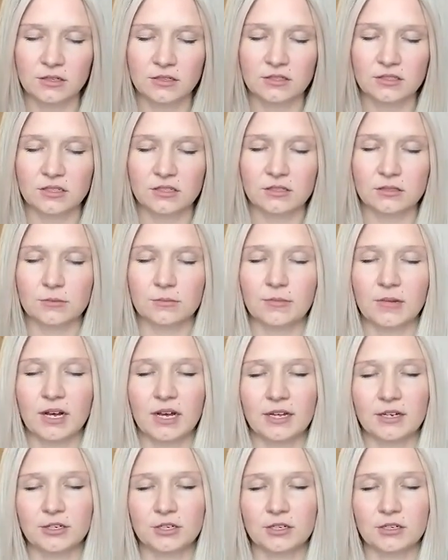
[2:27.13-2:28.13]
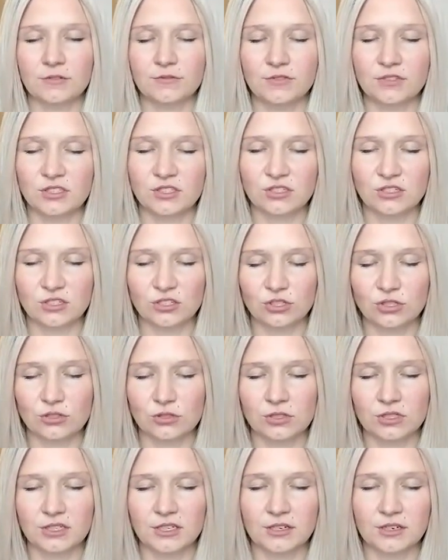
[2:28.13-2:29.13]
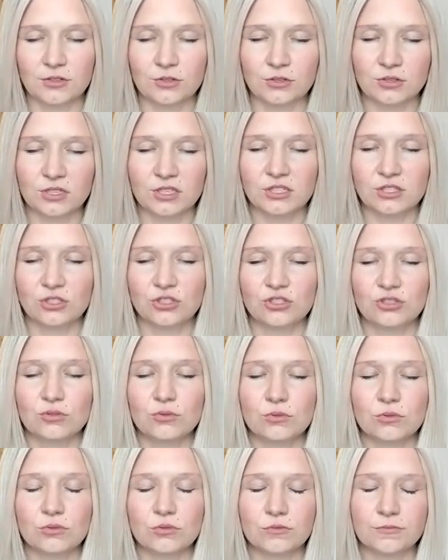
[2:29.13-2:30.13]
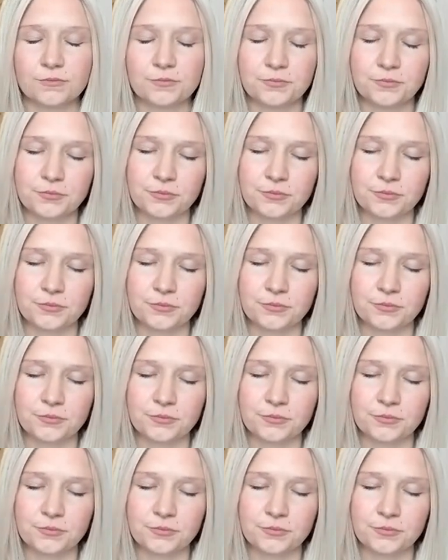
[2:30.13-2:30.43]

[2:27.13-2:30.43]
Doesn't matter if it's an extraordinary looking jewel